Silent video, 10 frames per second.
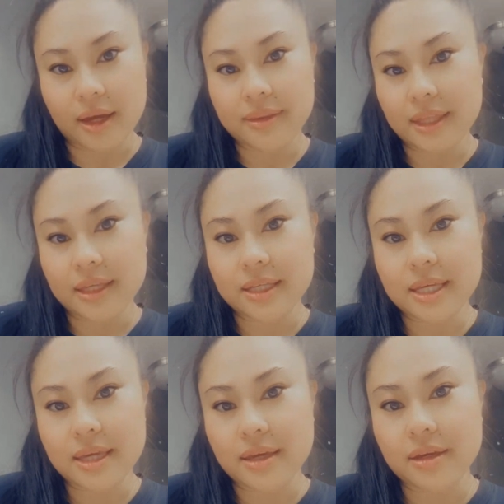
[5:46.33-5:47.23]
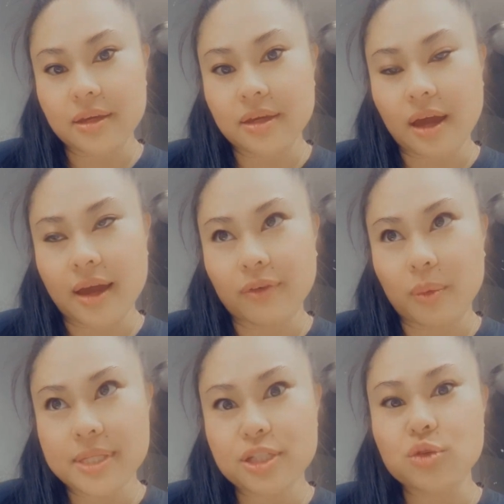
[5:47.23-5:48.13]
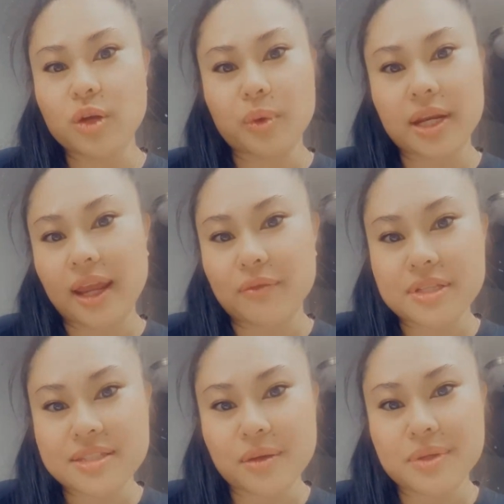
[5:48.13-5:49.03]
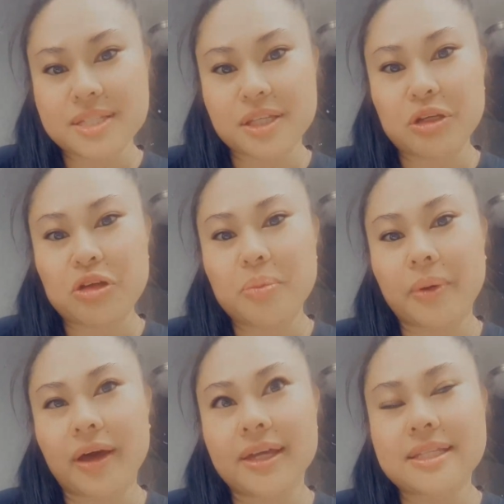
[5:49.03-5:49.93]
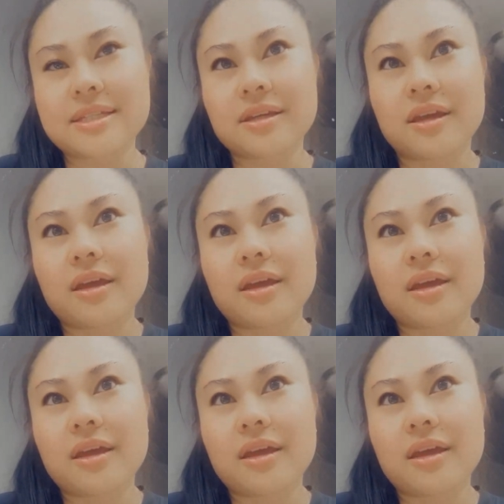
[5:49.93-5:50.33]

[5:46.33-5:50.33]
I've always enjoyed reading ever since I was little, but